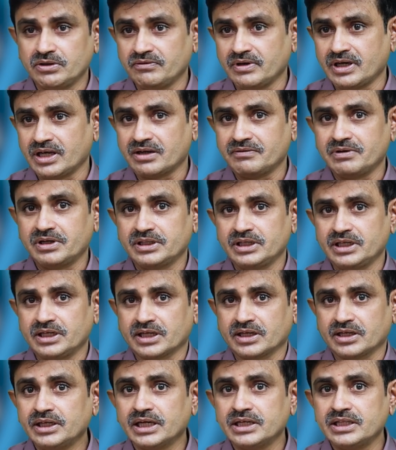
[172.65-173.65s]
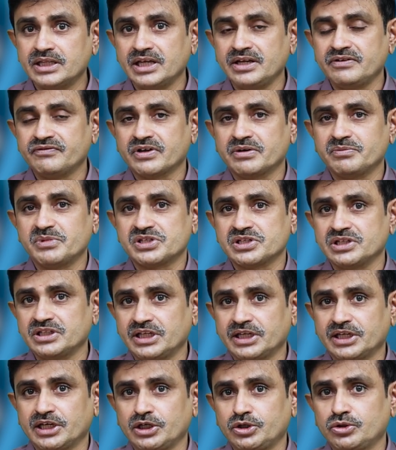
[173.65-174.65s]
Wherever they get the information,
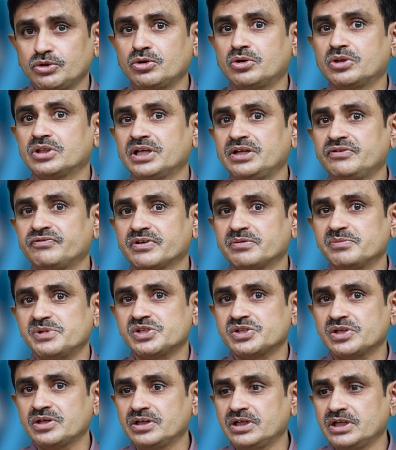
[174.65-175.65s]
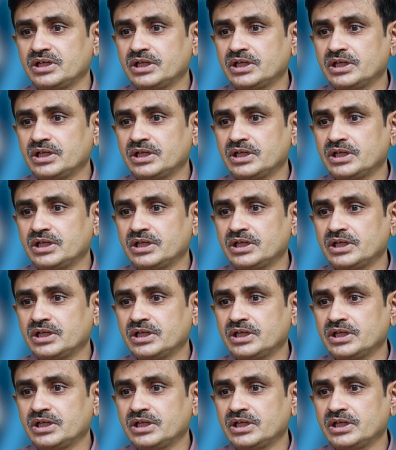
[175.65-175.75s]
they get to know the information,